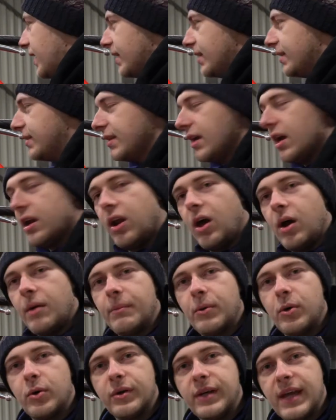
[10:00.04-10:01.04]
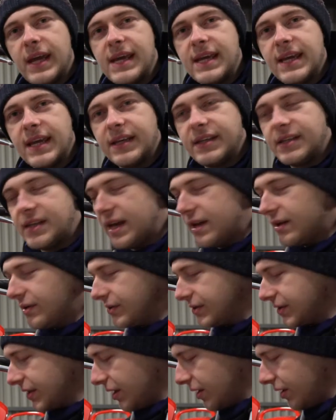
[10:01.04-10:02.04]
is a lot more naked now,
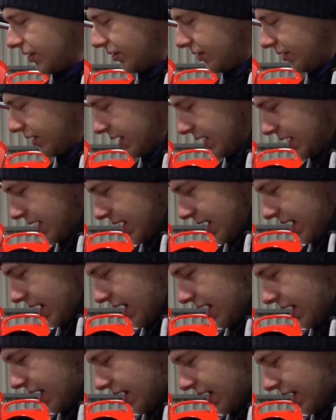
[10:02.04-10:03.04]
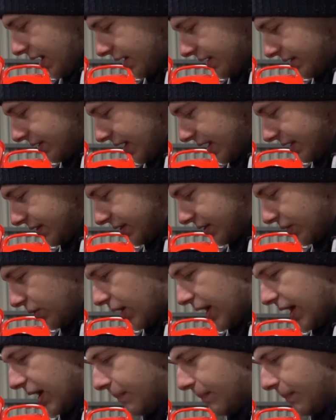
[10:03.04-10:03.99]
so that's quite a